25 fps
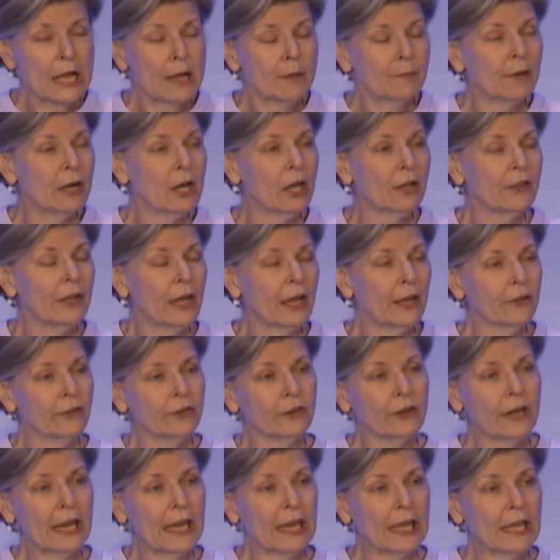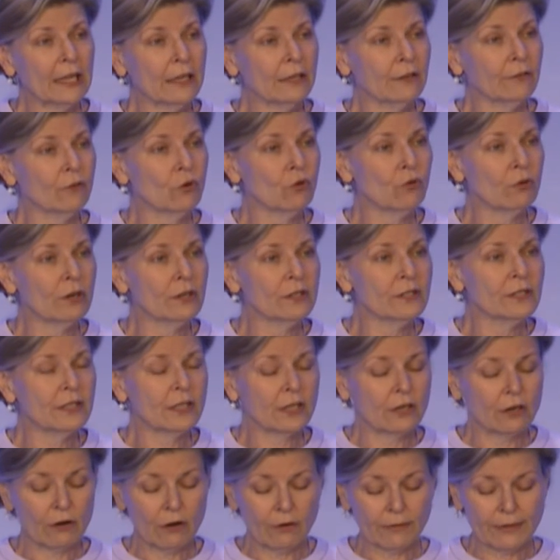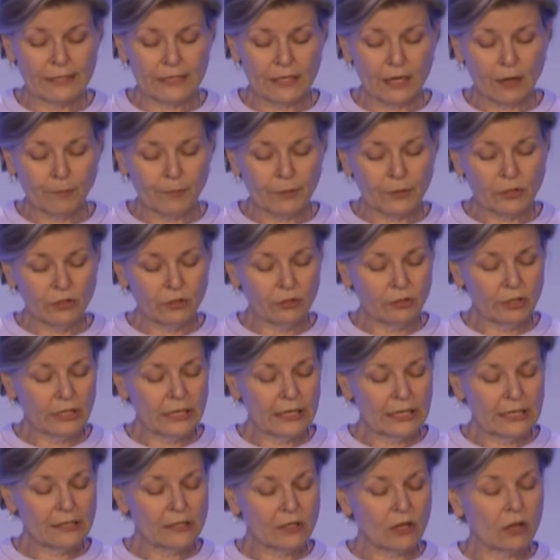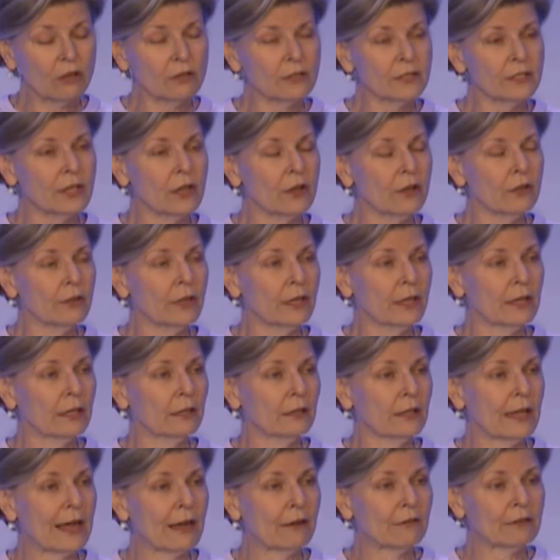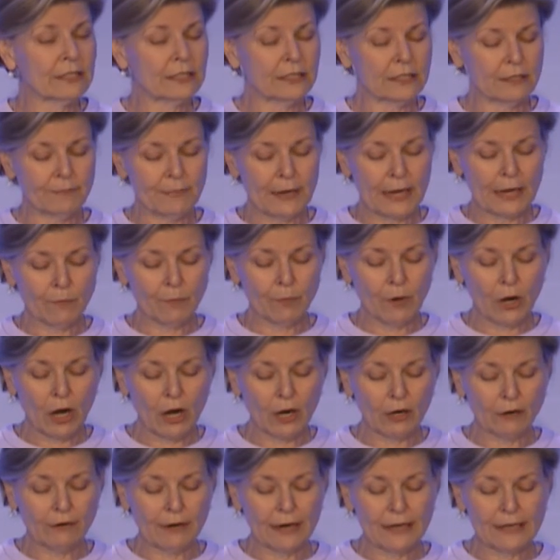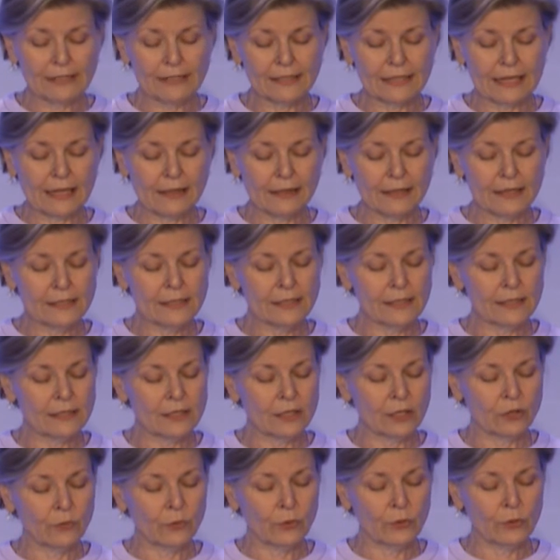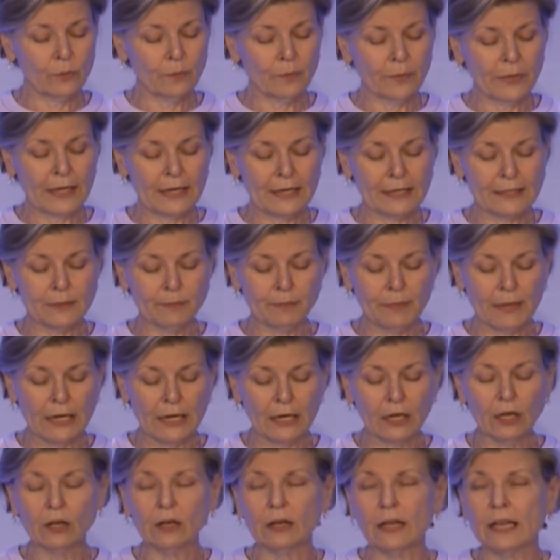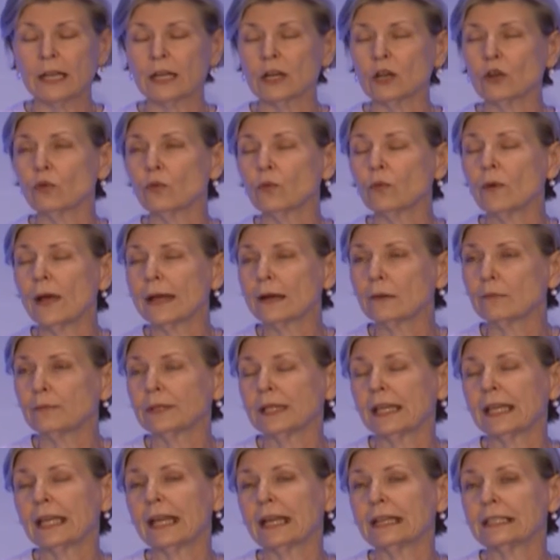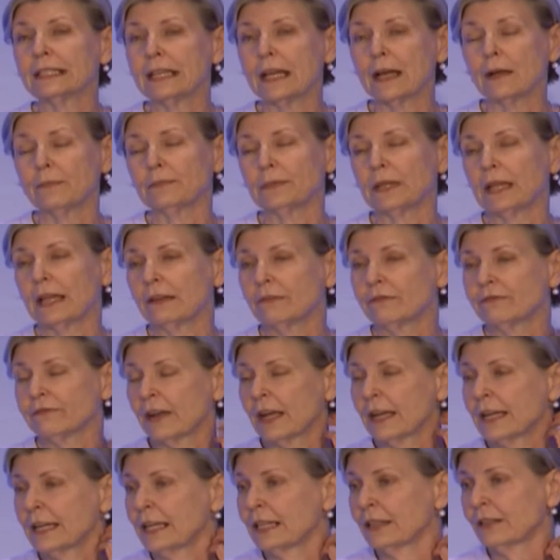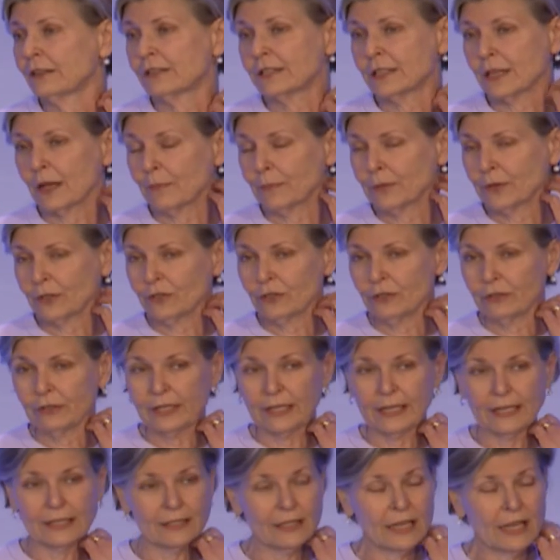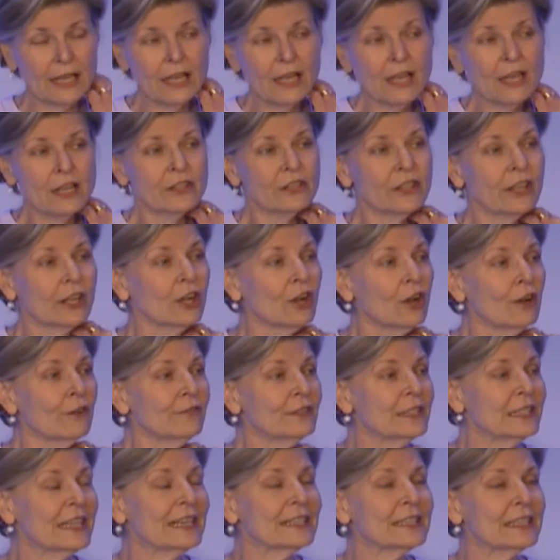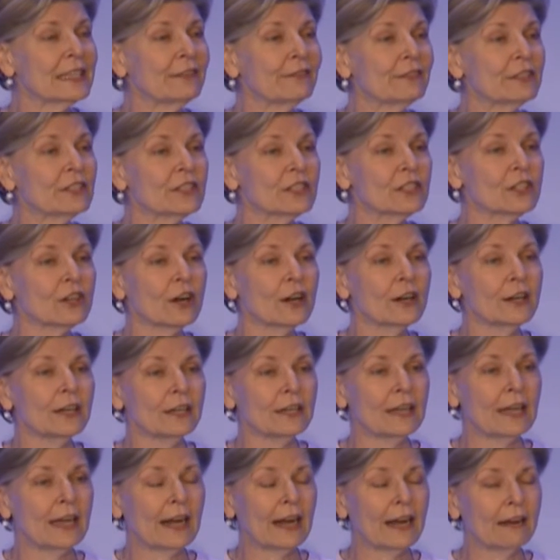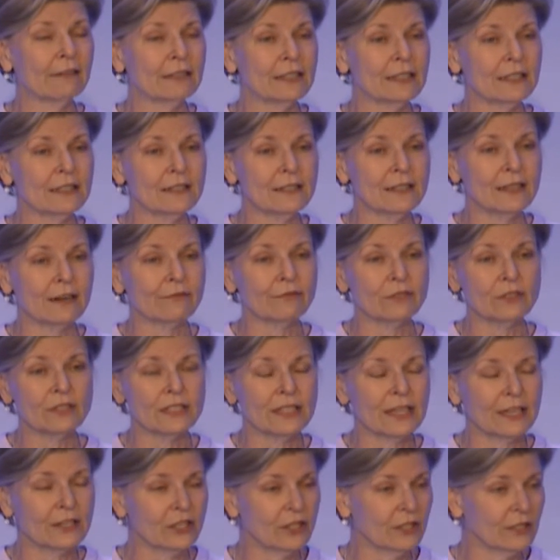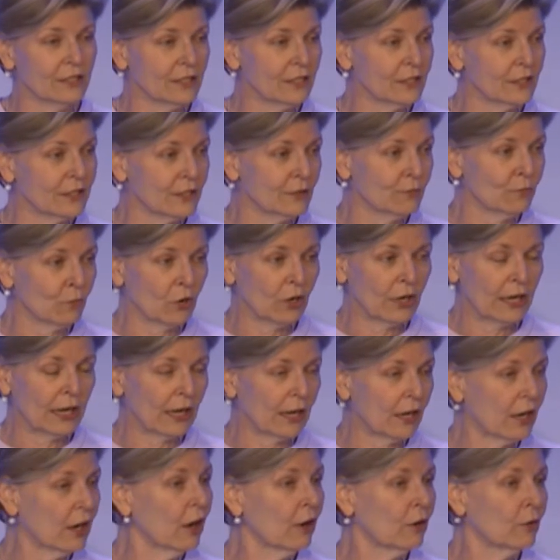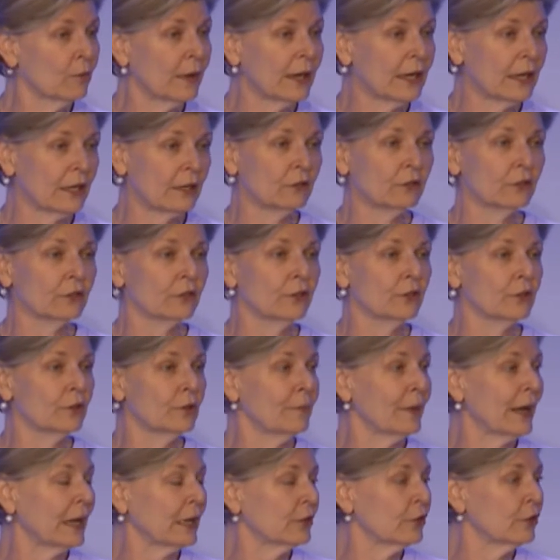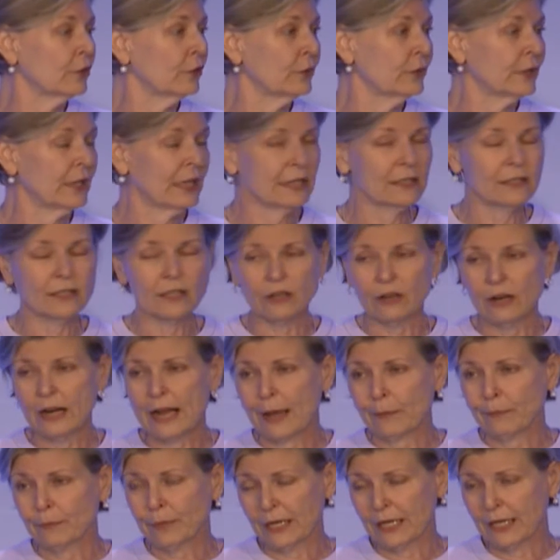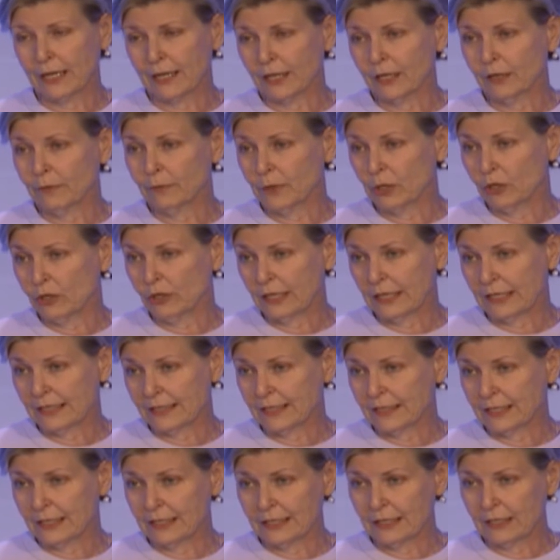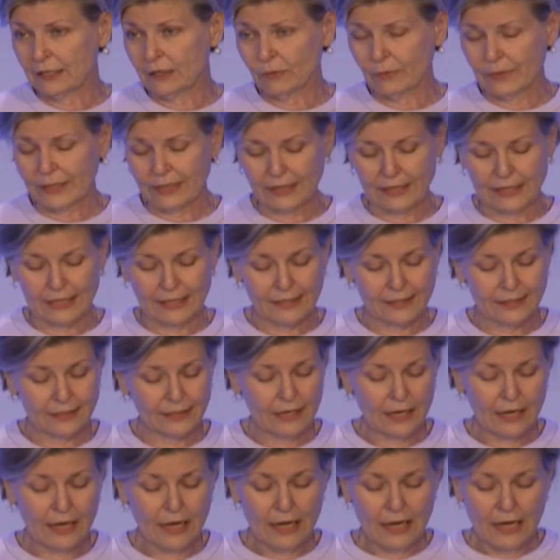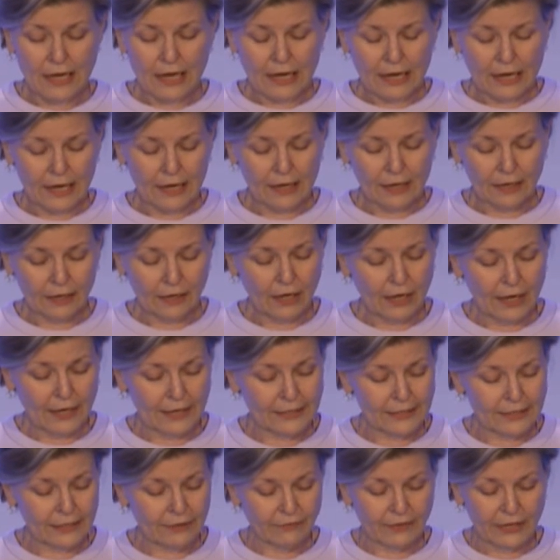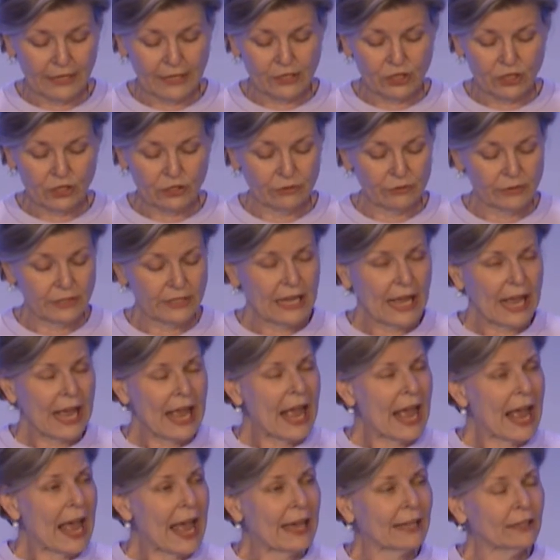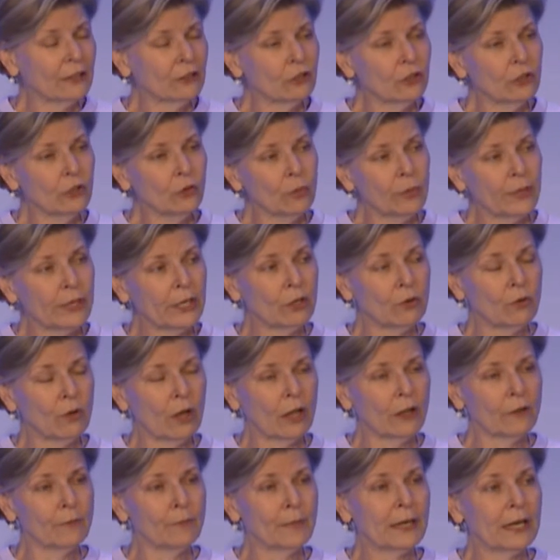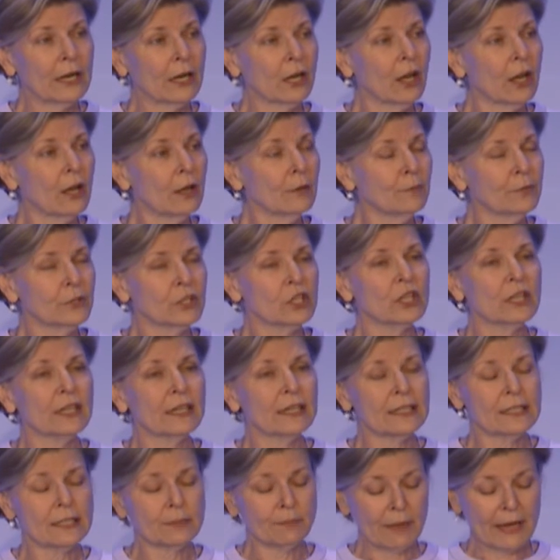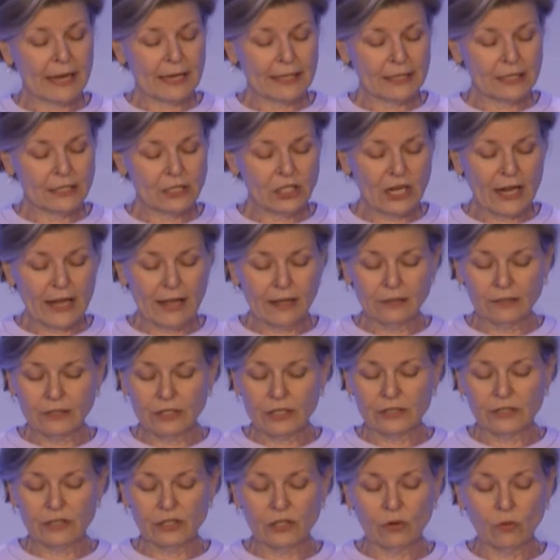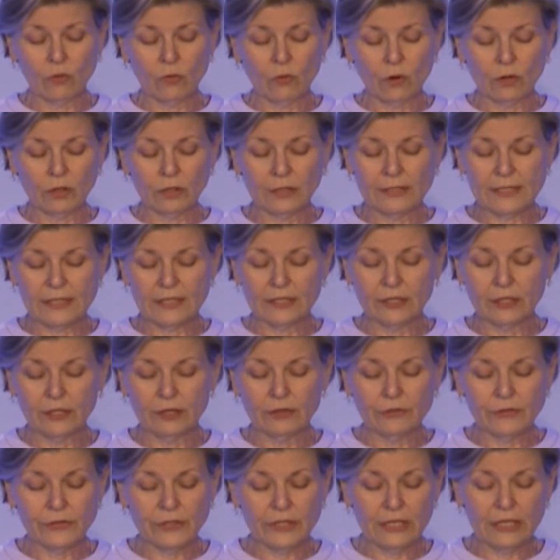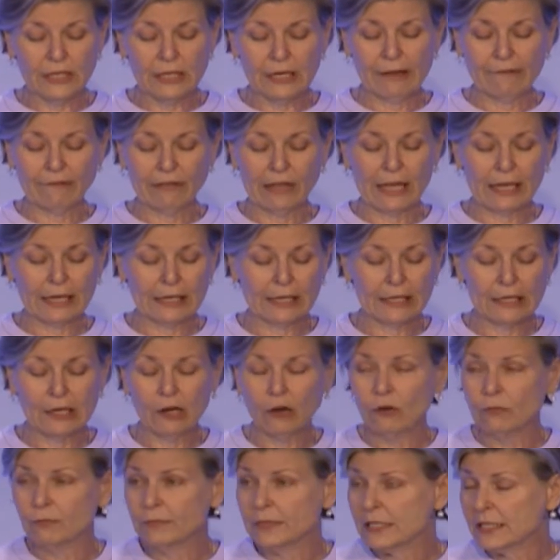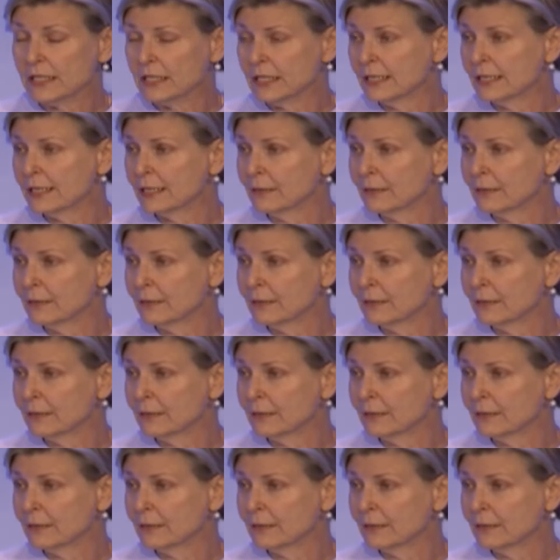But on the other hand, of course, there are always opportunities also that allow us to make progress, and this is a group that has been incredibly adept at finding those opportunities. So the conference hasn't even started yet. I was in several sessions this morning and already learned about new things that are happening in communities to deal with these kinds of issues. And look what you all have been accomplishing despite the challenges. New Orleans and Houston have ended homelessness